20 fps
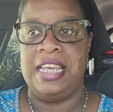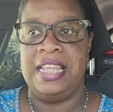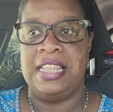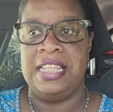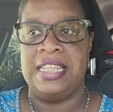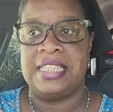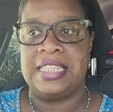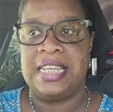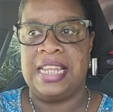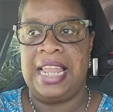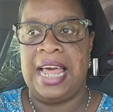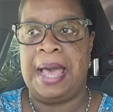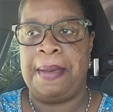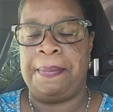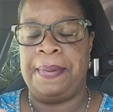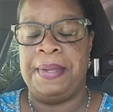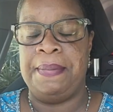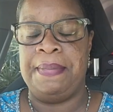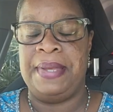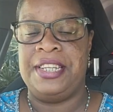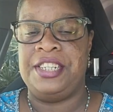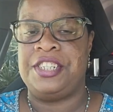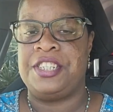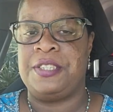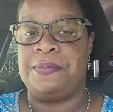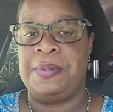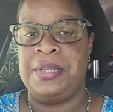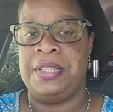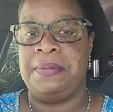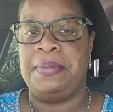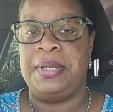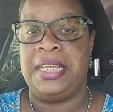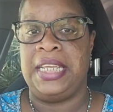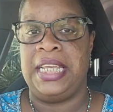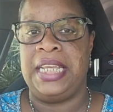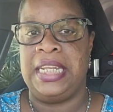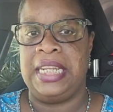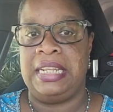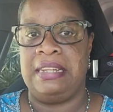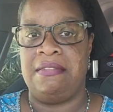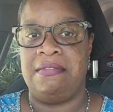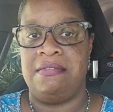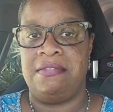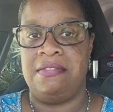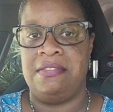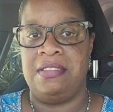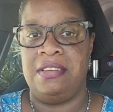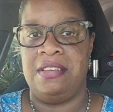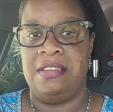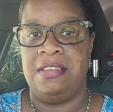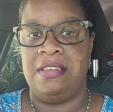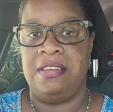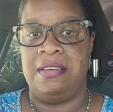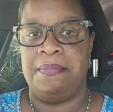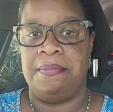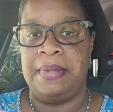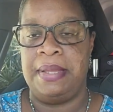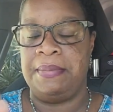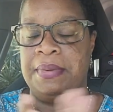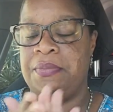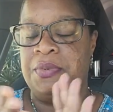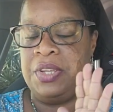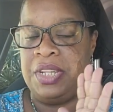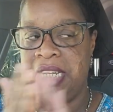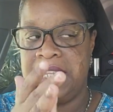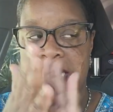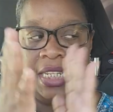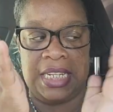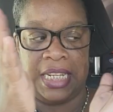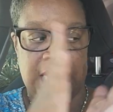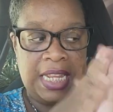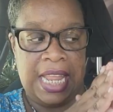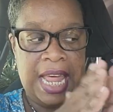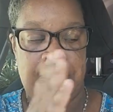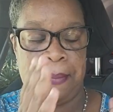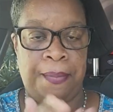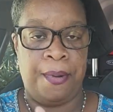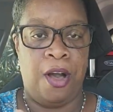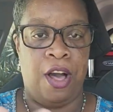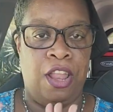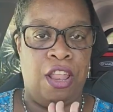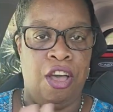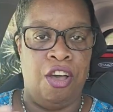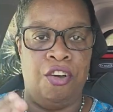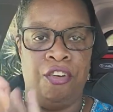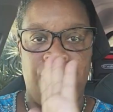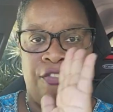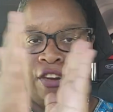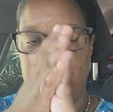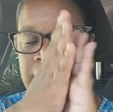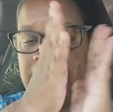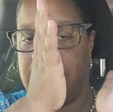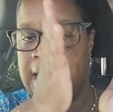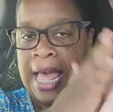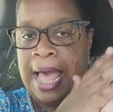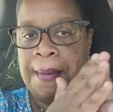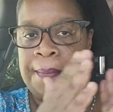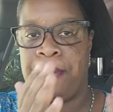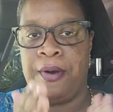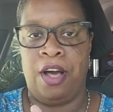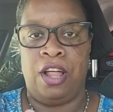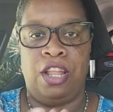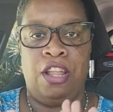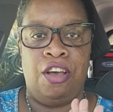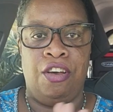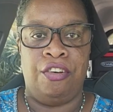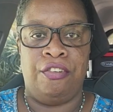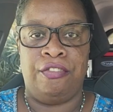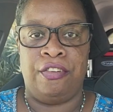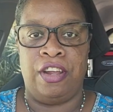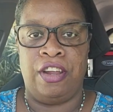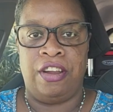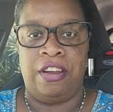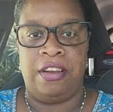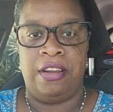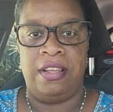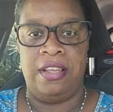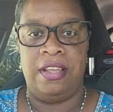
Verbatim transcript: This clapping may just be the beginning. Maybe we need to clap all over, clap all over.